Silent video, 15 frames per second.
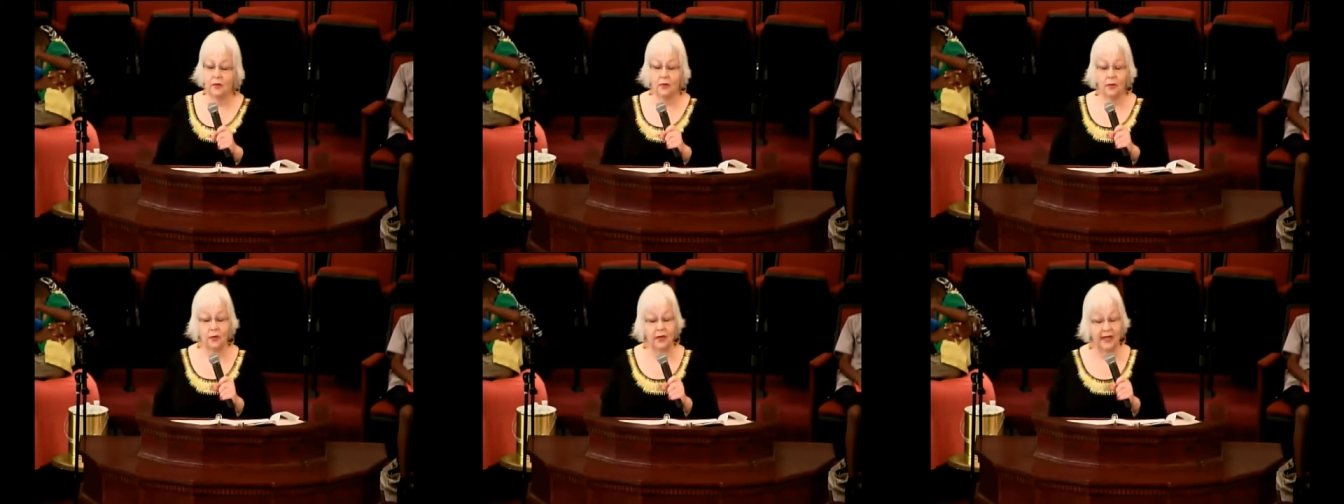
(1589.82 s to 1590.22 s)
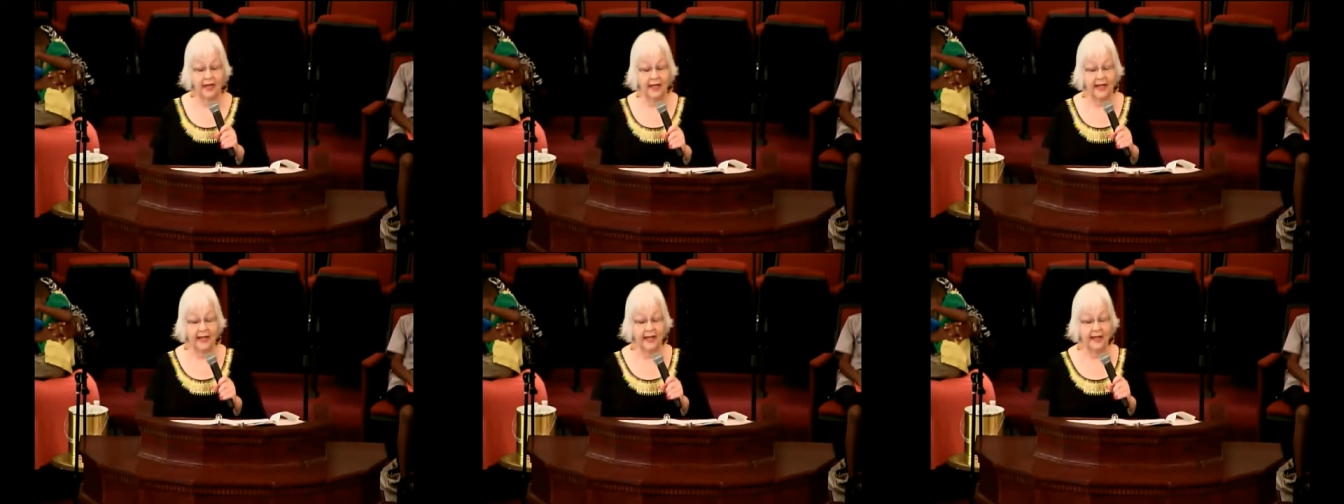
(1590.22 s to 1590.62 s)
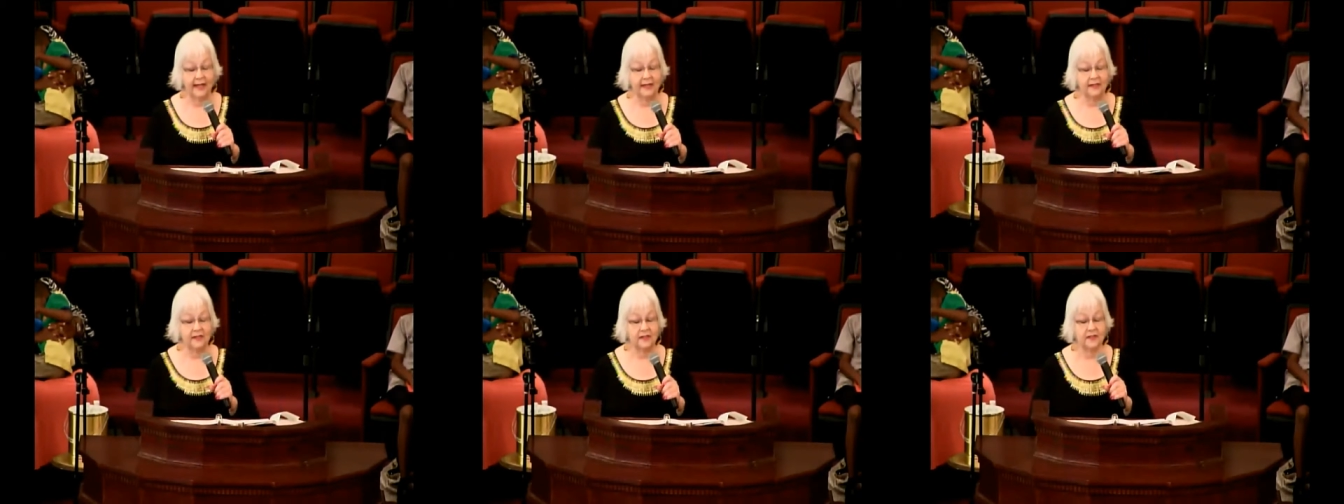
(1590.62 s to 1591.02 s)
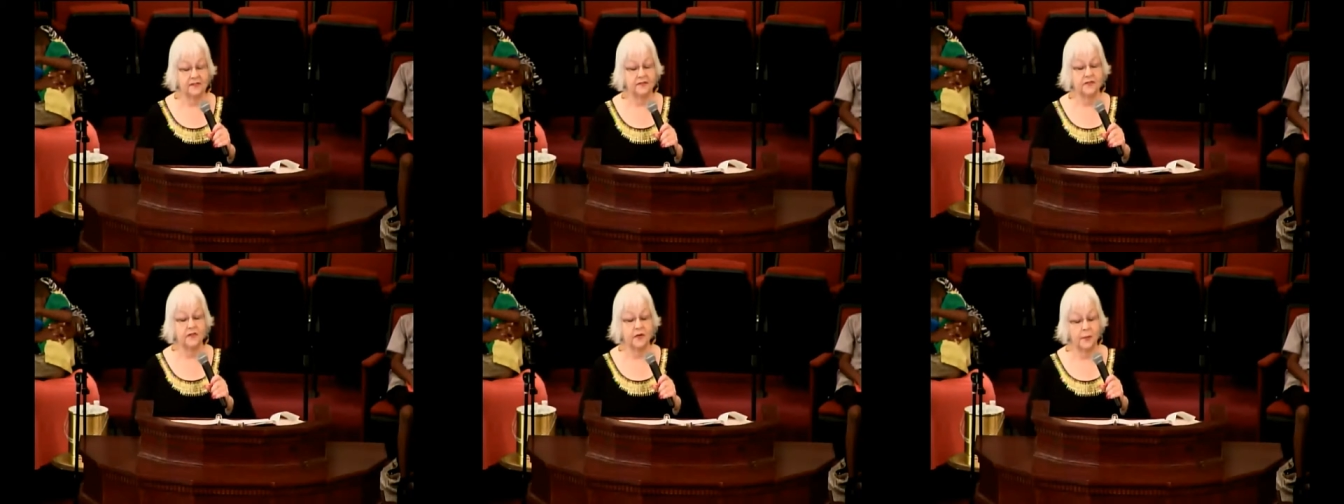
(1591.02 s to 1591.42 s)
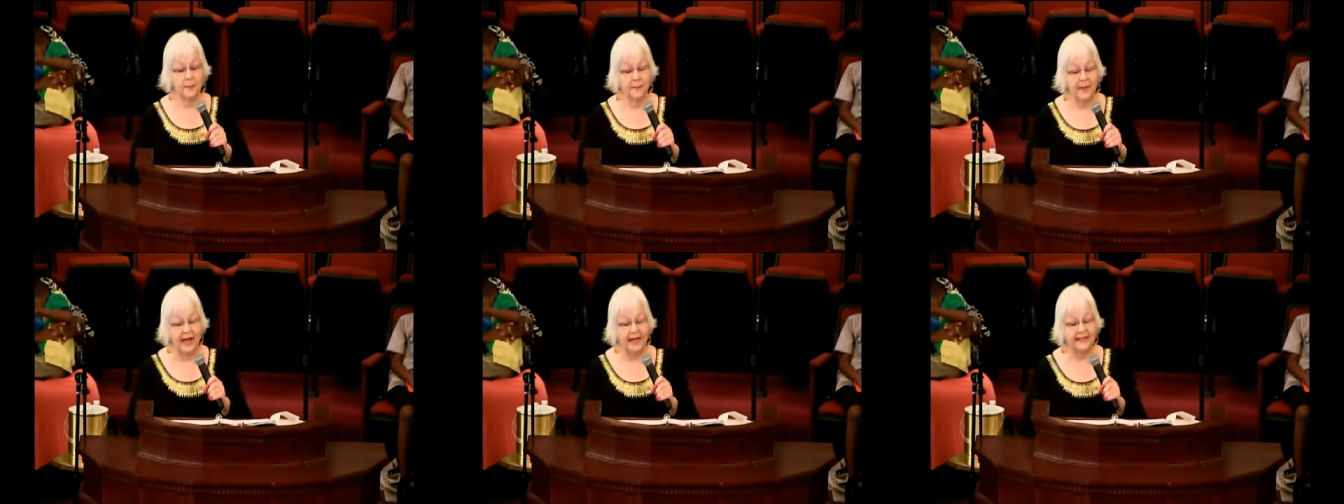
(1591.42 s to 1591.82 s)
or lands for
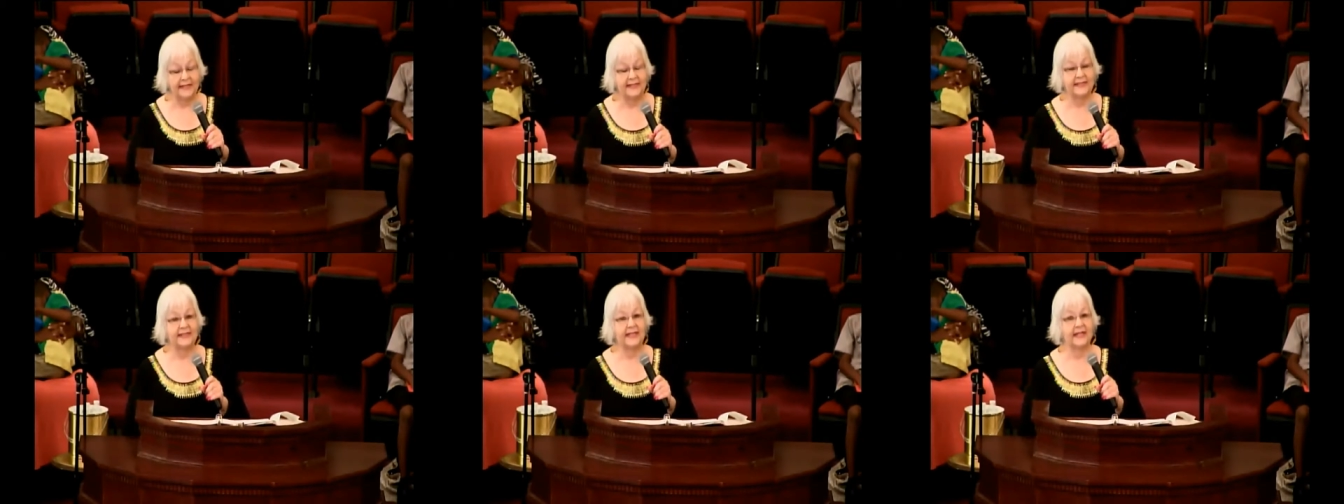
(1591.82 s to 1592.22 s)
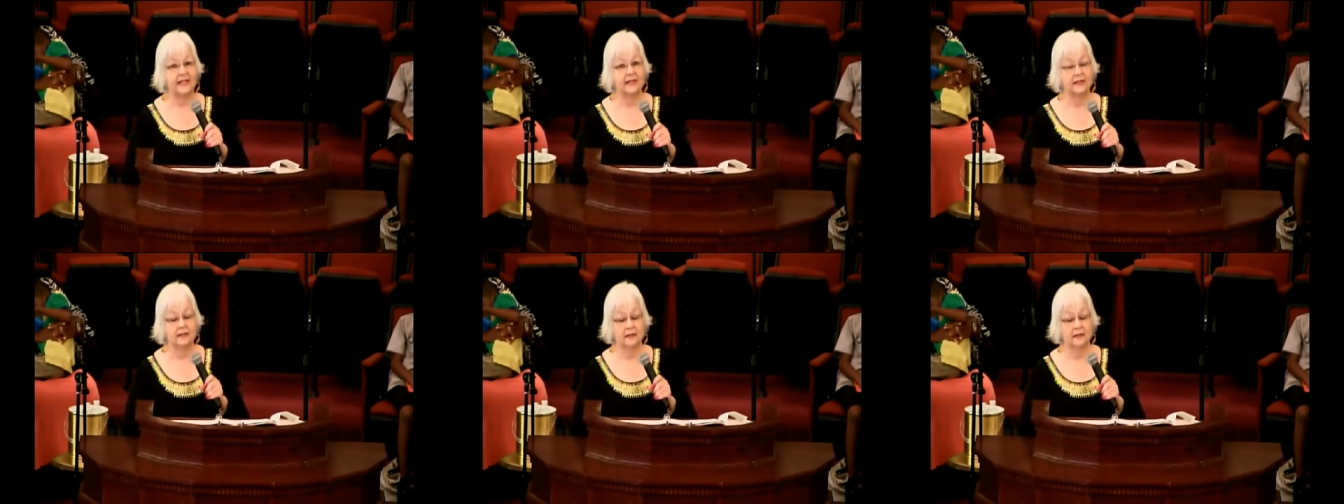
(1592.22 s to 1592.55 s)
my sake